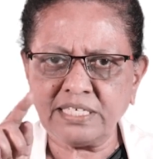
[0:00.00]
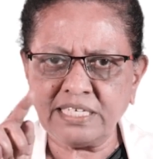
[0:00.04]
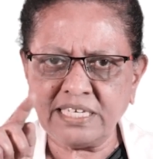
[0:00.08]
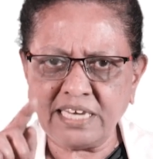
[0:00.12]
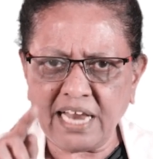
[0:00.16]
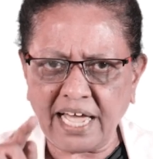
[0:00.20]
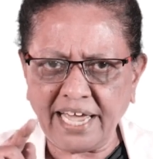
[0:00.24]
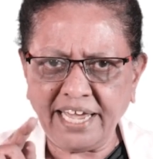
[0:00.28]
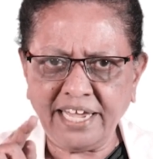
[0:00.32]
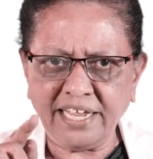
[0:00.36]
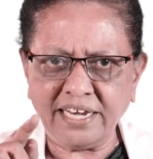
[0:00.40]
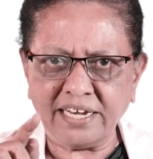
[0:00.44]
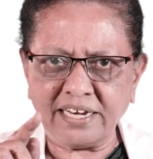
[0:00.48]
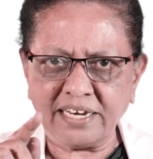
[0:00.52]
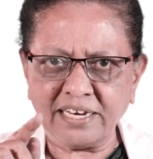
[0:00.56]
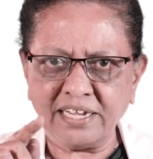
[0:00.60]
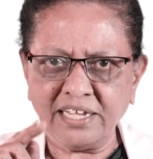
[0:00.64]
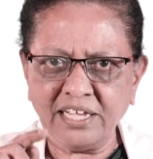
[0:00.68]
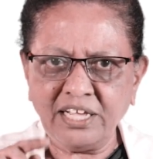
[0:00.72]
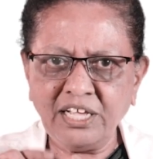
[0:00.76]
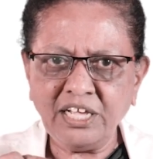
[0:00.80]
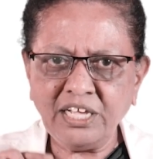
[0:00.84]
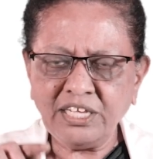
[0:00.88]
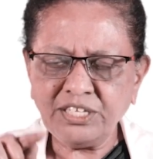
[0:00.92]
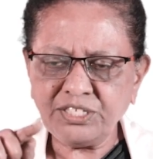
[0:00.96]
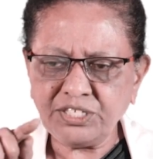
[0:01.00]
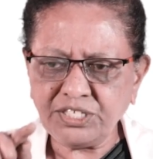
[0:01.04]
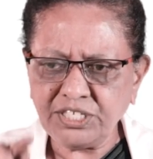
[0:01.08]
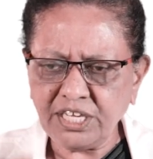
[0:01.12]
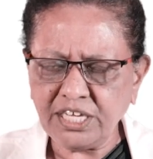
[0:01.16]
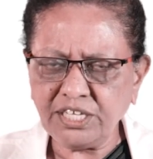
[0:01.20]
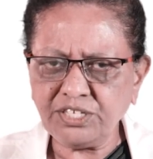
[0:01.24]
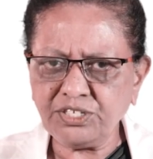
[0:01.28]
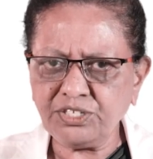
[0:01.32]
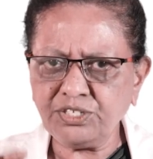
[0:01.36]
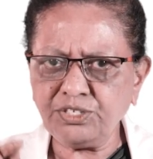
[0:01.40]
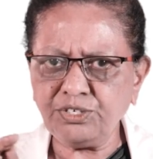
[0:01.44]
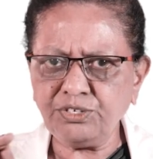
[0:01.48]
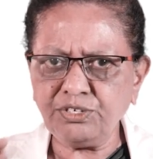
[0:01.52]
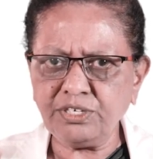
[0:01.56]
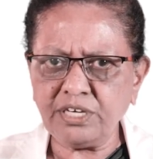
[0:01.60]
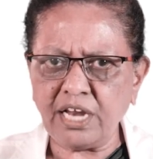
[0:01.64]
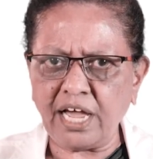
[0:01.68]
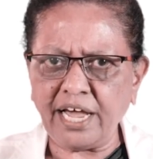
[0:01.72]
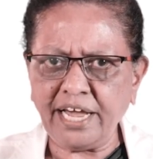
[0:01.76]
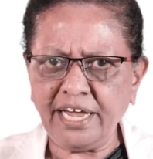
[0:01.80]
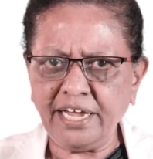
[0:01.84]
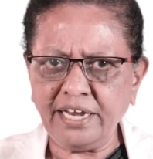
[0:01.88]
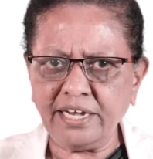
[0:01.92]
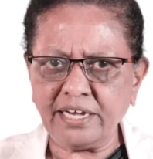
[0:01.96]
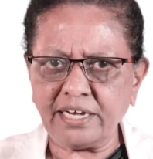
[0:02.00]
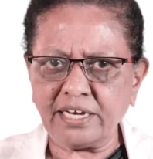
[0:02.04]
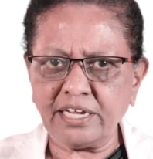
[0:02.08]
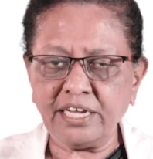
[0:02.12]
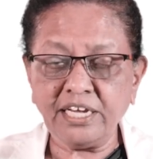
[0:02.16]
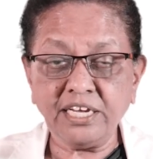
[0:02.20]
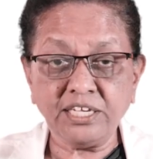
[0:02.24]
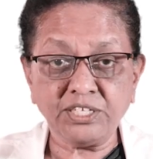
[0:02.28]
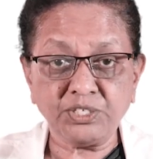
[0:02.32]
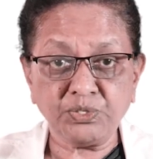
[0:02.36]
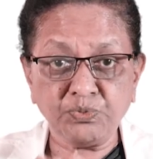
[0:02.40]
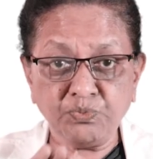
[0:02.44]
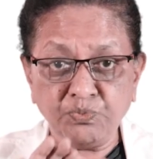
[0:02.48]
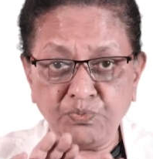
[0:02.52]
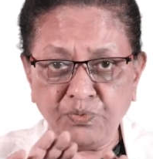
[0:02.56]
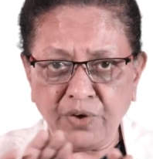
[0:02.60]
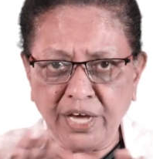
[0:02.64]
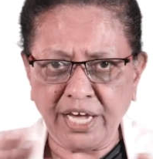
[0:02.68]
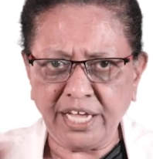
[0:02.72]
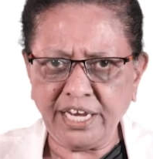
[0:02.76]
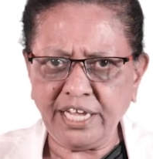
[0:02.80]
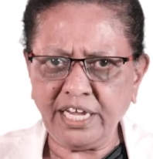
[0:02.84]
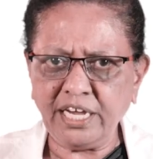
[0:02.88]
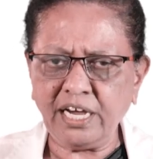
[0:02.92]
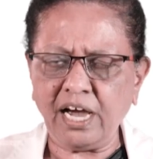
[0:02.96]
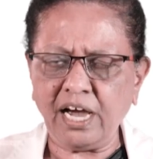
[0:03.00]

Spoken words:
9. 6 to 9 is very